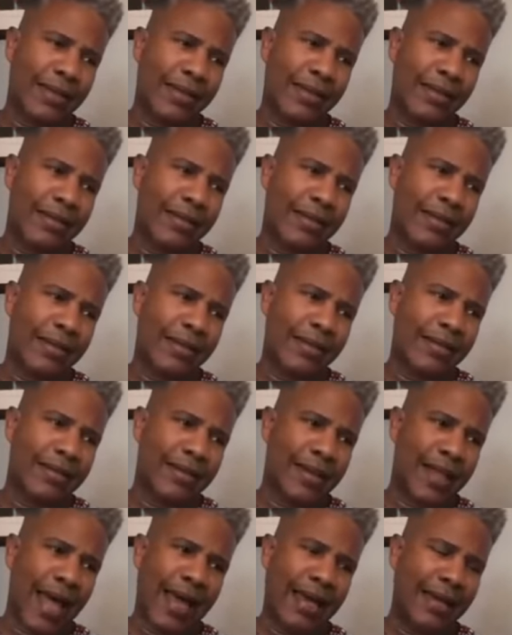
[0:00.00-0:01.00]

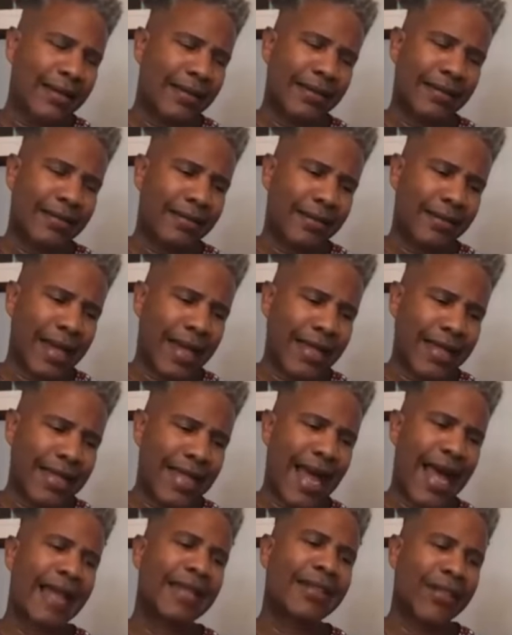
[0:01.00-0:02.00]
It's like at
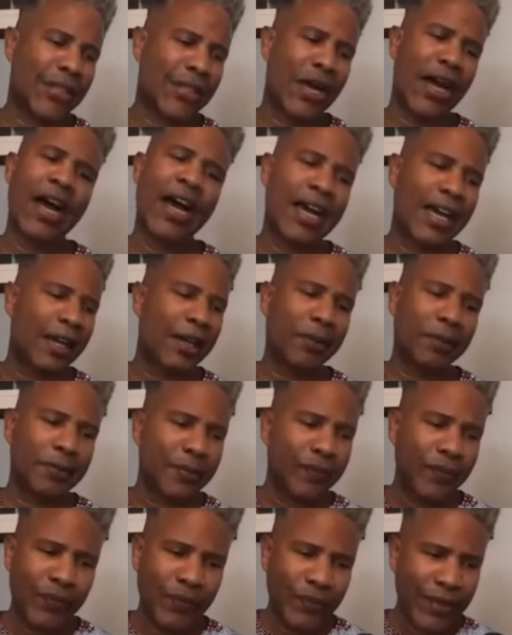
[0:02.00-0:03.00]
that
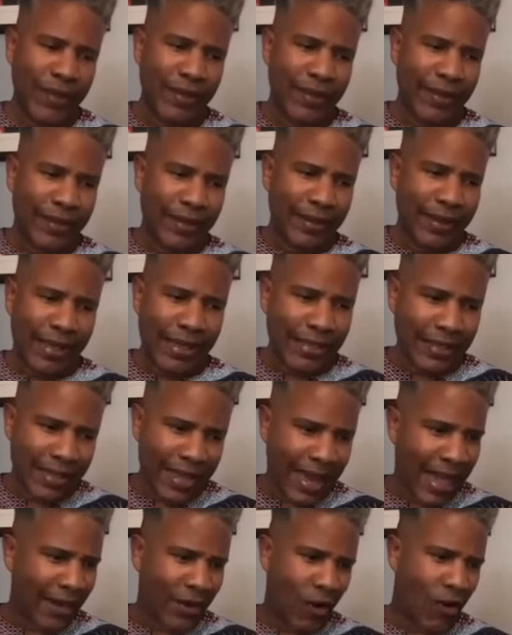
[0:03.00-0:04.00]
time, it's
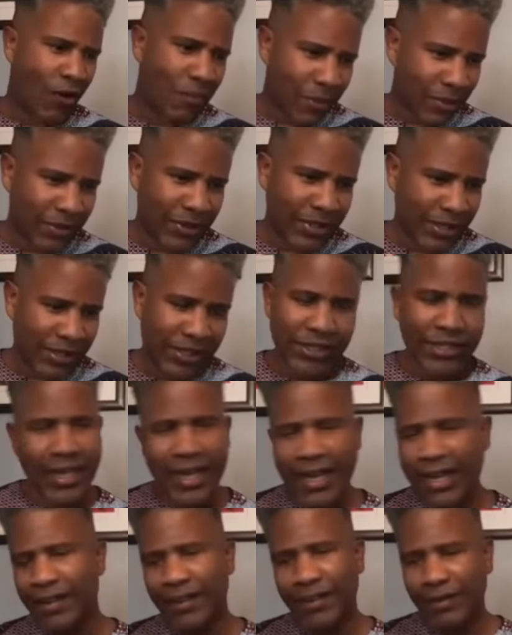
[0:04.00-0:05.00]
like almost the
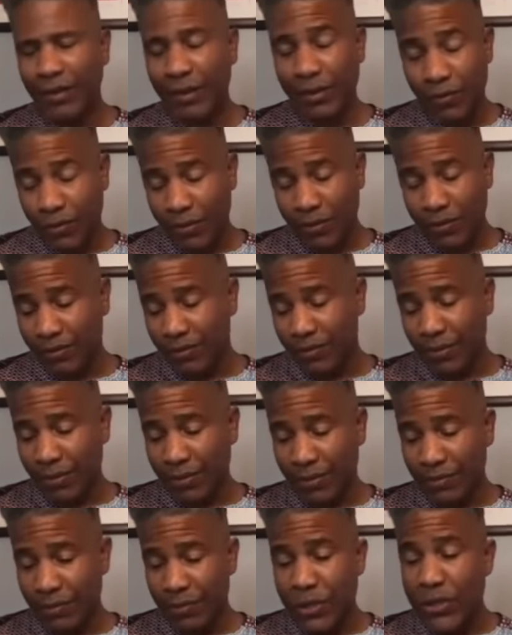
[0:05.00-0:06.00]
center
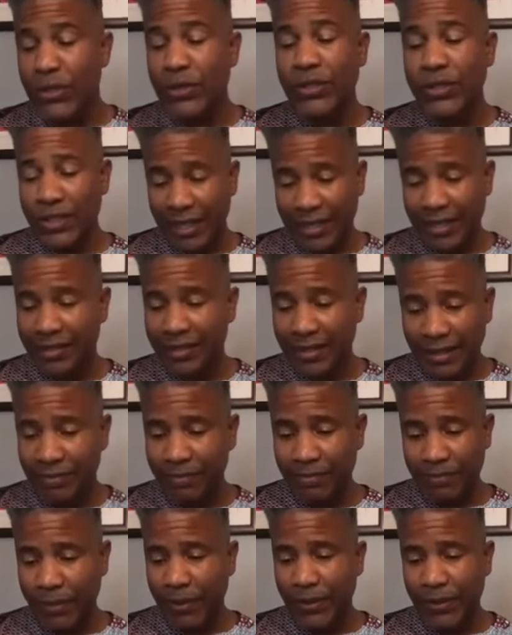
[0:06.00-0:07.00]
music
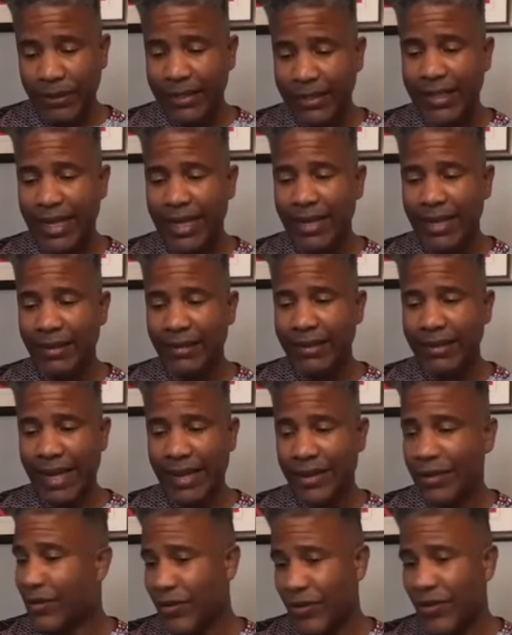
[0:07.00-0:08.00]
per se,
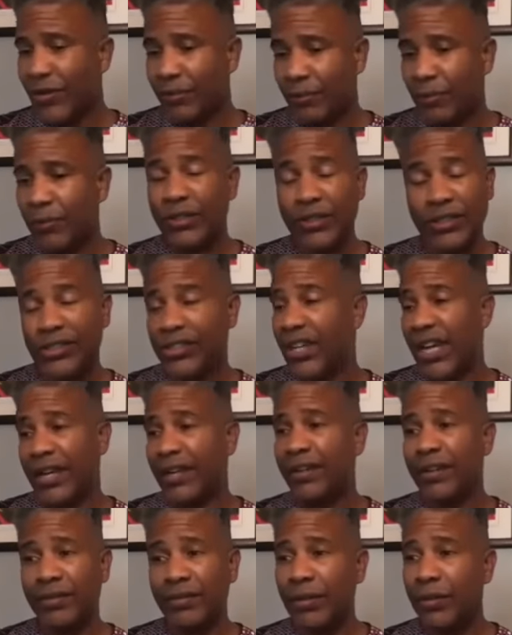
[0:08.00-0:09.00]
that New York was the
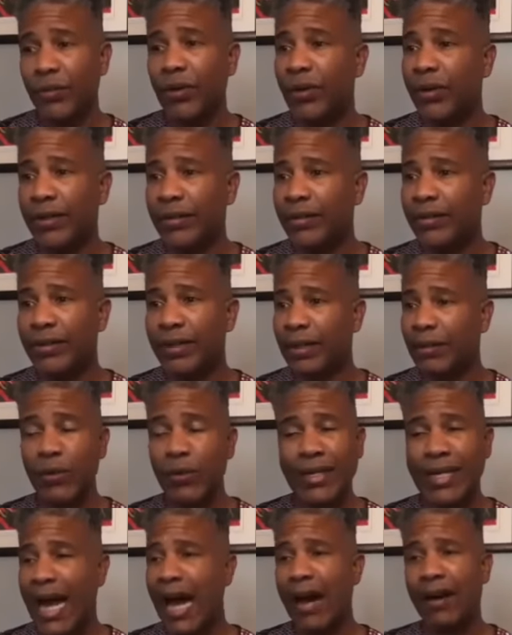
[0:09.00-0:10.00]
center of the world,
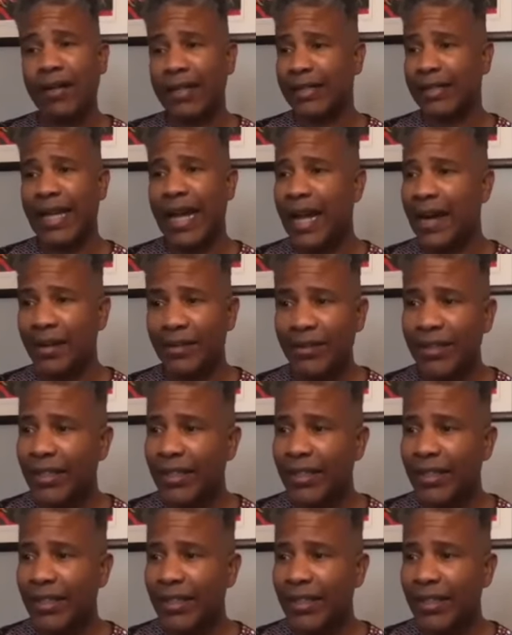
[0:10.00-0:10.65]
without a doubt.